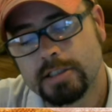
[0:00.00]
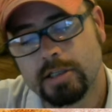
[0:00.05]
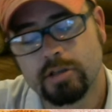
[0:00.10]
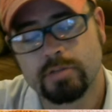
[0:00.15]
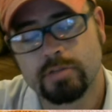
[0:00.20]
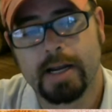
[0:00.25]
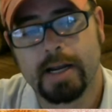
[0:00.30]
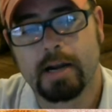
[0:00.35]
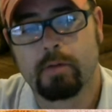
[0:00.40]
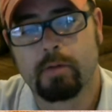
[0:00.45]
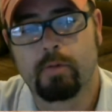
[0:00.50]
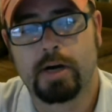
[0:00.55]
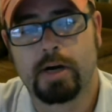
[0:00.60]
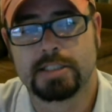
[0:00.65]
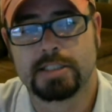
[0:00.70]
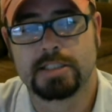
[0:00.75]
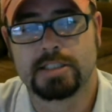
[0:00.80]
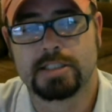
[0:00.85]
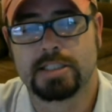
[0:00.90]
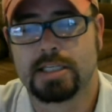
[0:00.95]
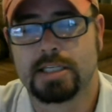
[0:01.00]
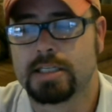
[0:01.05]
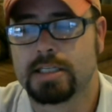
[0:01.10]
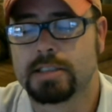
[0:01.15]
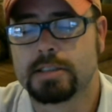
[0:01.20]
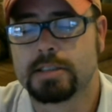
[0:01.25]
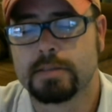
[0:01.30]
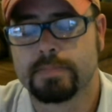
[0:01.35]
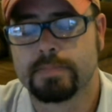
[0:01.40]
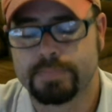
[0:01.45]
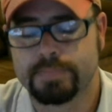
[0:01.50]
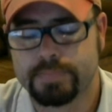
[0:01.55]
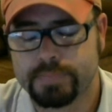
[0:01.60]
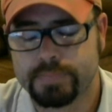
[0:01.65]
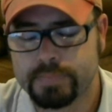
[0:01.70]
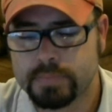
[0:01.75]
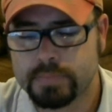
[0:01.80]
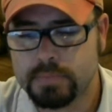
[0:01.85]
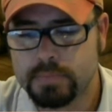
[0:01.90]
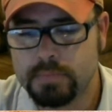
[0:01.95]
She goes back and watches these
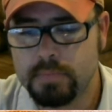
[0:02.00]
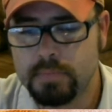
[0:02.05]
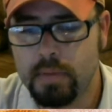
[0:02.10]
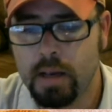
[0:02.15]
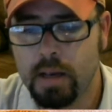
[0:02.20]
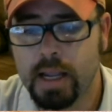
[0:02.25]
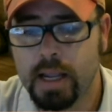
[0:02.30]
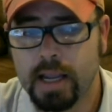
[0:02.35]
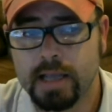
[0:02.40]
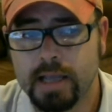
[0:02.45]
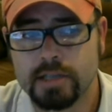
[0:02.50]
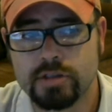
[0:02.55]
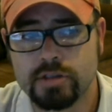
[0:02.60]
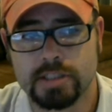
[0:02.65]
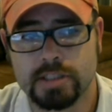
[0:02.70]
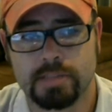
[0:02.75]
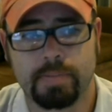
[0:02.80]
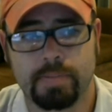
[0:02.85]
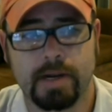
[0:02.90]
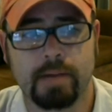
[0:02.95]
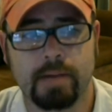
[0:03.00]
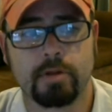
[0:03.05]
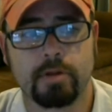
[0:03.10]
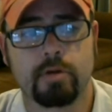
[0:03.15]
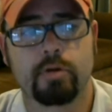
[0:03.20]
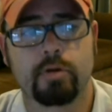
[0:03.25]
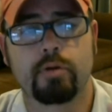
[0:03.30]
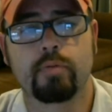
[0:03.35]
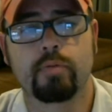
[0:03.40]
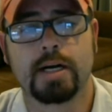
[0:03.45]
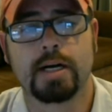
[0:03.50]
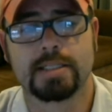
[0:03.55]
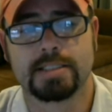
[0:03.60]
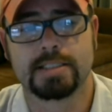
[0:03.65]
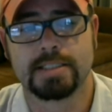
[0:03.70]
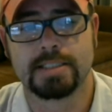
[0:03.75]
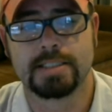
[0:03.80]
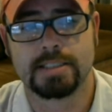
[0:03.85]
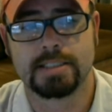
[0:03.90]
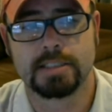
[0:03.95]
and tries to pick up little
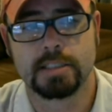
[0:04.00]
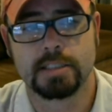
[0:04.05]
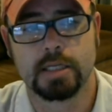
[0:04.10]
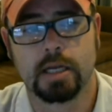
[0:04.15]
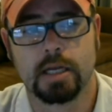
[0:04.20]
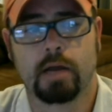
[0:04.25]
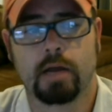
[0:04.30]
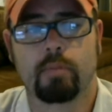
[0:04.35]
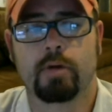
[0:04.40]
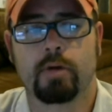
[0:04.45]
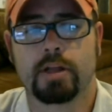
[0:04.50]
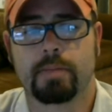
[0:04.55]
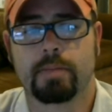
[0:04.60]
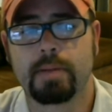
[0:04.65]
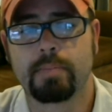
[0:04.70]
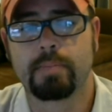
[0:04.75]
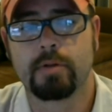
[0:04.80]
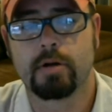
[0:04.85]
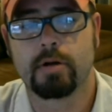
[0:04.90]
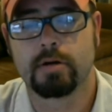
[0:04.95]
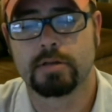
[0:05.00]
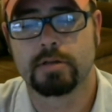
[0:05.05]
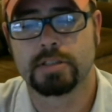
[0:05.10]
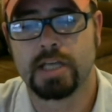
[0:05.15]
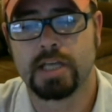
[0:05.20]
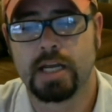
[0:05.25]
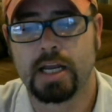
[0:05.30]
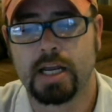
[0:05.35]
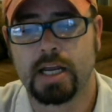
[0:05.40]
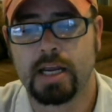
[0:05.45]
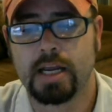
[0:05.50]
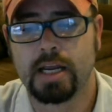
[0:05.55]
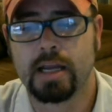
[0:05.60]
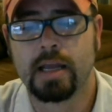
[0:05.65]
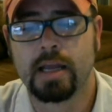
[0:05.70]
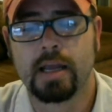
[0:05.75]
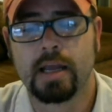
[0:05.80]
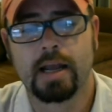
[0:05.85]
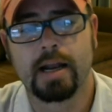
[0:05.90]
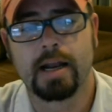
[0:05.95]
nuances in what the people are saying
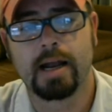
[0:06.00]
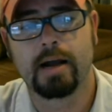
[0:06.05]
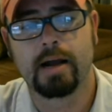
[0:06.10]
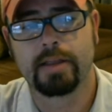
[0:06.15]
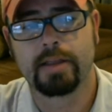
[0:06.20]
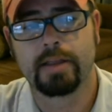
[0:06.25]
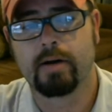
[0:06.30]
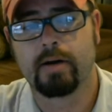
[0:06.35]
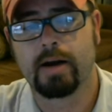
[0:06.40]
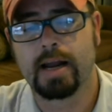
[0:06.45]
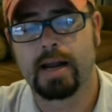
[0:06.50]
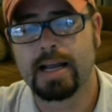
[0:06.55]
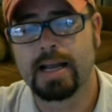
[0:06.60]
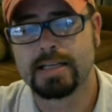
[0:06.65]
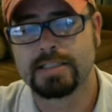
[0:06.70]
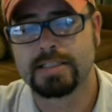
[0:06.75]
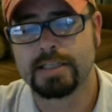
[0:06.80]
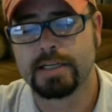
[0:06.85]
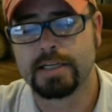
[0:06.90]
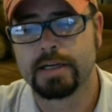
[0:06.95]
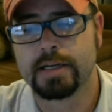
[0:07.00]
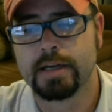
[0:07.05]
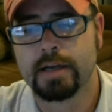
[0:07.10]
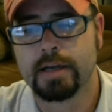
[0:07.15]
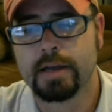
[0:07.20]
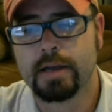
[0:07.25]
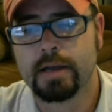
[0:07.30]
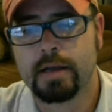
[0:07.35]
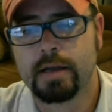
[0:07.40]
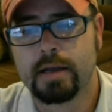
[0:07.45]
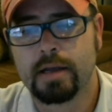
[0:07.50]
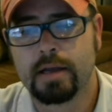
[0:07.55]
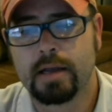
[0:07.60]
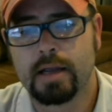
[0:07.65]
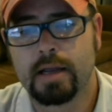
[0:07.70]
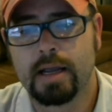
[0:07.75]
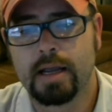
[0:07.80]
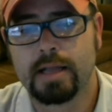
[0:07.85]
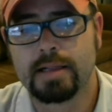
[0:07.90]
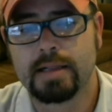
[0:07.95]
and how they are acting,
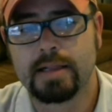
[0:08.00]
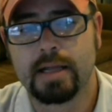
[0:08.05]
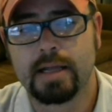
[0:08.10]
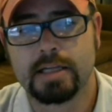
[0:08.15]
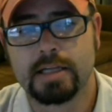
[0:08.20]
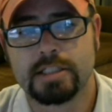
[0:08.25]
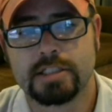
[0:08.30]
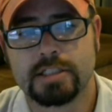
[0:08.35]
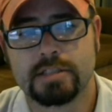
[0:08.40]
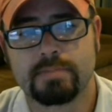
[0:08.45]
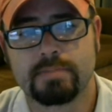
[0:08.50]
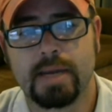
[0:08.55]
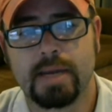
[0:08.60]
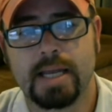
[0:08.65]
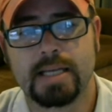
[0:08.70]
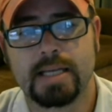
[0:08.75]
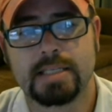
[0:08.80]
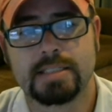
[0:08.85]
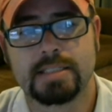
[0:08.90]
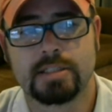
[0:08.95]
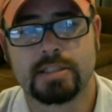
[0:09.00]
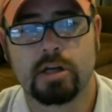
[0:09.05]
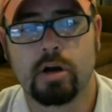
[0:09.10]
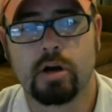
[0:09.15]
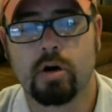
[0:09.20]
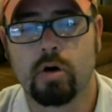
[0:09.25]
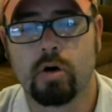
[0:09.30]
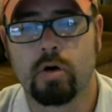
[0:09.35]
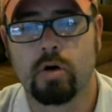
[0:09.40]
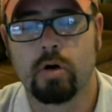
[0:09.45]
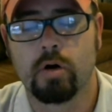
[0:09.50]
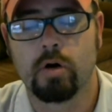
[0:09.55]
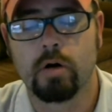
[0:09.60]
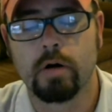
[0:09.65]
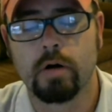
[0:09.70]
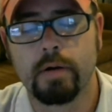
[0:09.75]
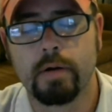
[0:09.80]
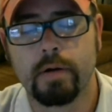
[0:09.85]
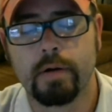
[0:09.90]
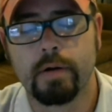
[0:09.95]
and thus makes
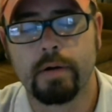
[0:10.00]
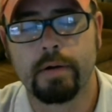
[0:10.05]
her